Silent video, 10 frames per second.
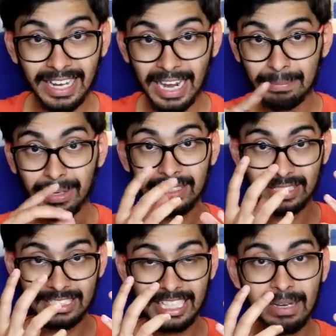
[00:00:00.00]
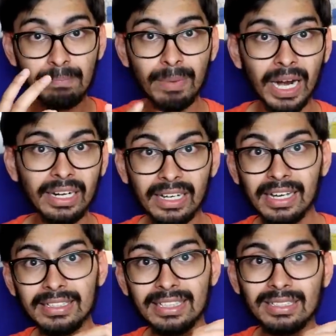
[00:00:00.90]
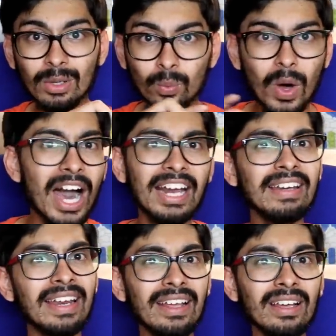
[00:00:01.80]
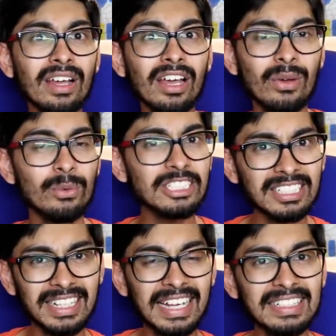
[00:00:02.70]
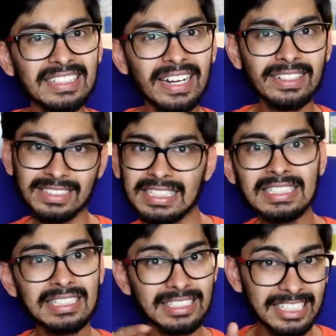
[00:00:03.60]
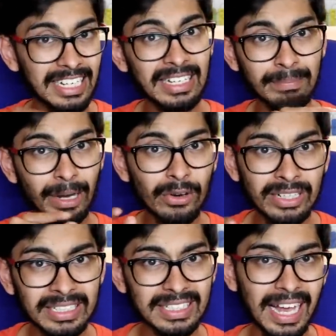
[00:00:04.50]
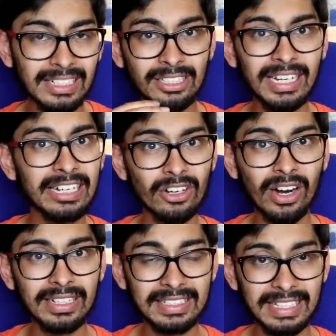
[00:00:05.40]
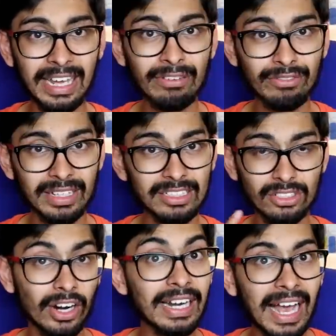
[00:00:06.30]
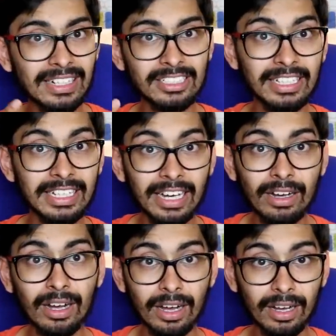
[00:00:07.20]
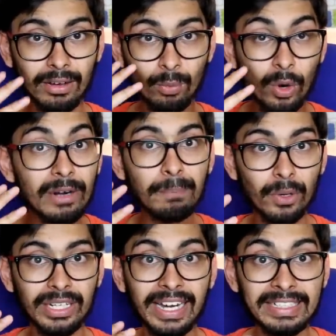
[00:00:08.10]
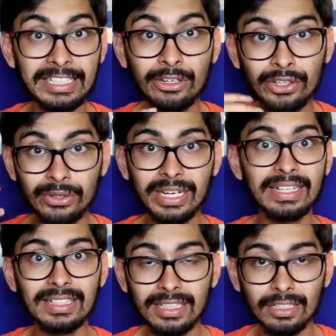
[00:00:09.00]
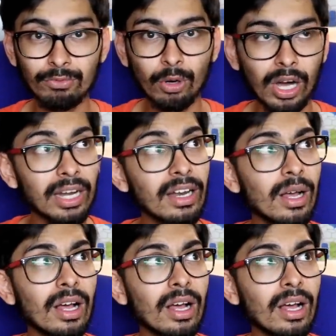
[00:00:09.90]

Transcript: the helmet, the chin part, there's a warning which says that this chin mount is actually not safe, it's not actually a won't protect you during a fall.